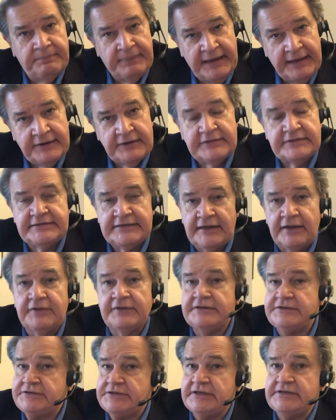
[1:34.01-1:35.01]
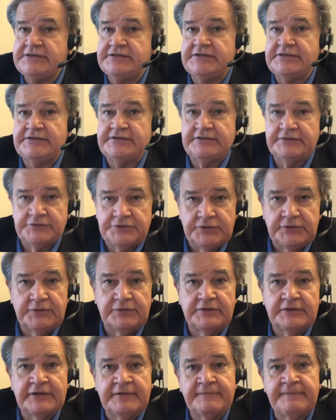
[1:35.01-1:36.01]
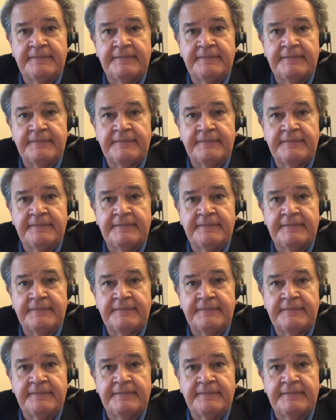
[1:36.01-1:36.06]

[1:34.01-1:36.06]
better tell the judges the truth.